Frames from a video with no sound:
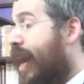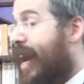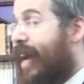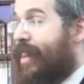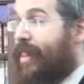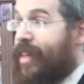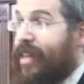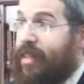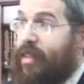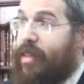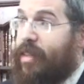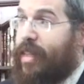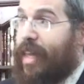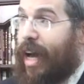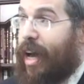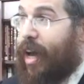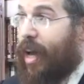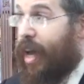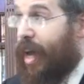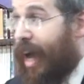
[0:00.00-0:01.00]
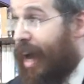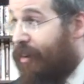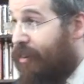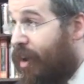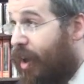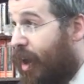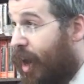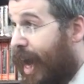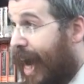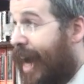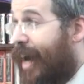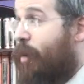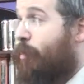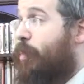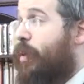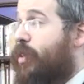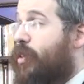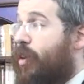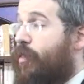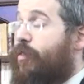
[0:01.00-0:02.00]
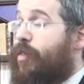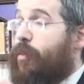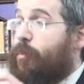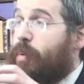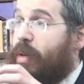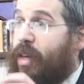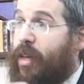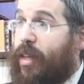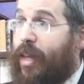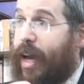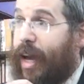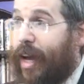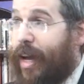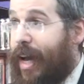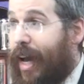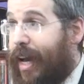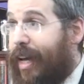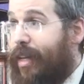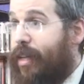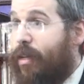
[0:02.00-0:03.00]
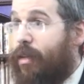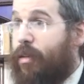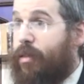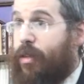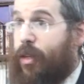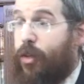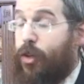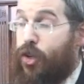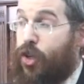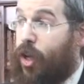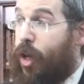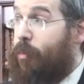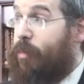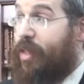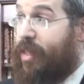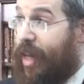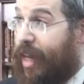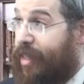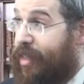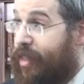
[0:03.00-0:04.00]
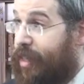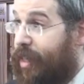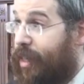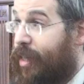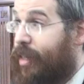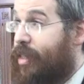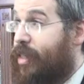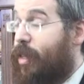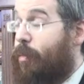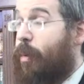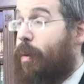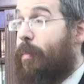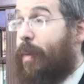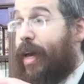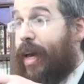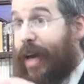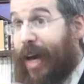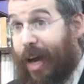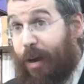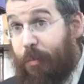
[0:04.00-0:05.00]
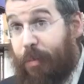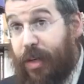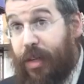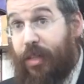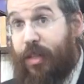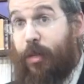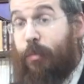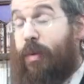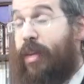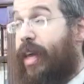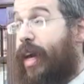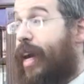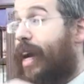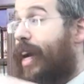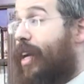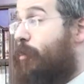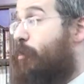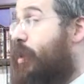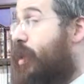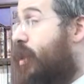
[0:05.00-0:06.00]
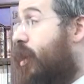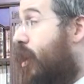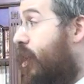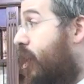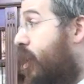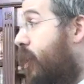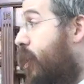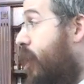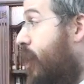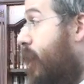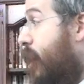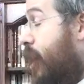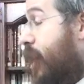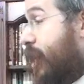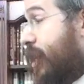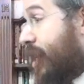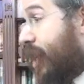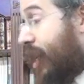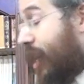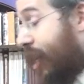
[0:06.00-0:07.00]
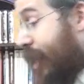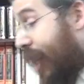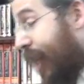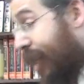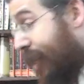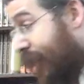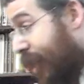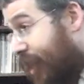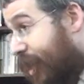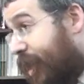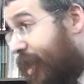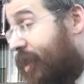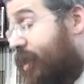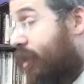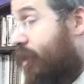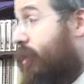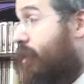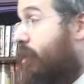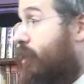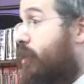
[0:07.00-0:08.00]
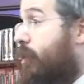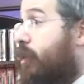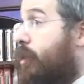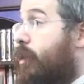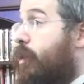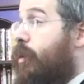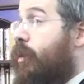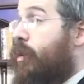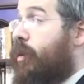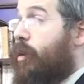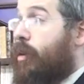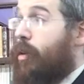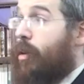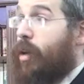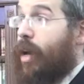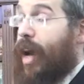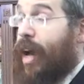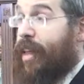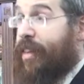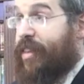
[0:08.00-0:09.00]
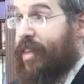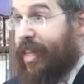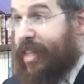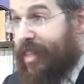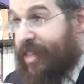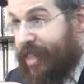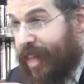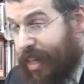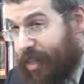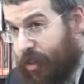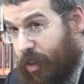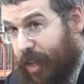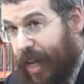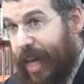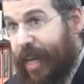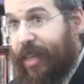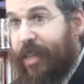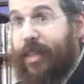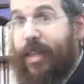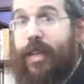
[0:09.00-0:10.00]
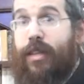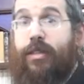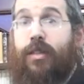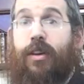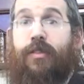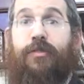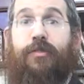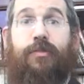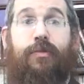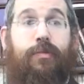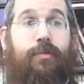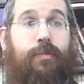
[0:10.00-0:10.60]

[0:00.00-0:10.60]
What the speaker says: And this is the arbit of the Pekidei HaChai, the Neshamas, the Atzilis, to be mechaber, to be the Chad B'dara, to connect the Yidden, as in Zezel Leichten Ein Sof.